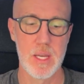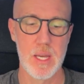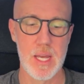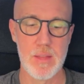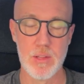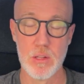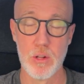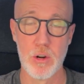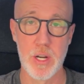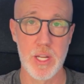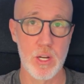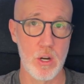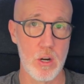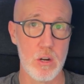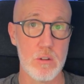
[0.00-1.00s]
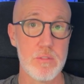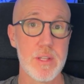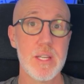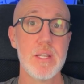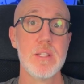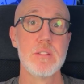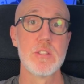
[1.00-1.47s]
and the learning curve
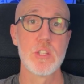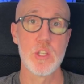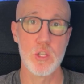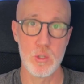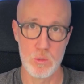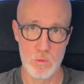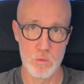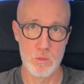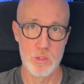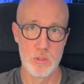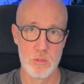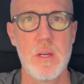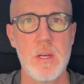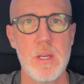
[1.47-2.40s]
is huge.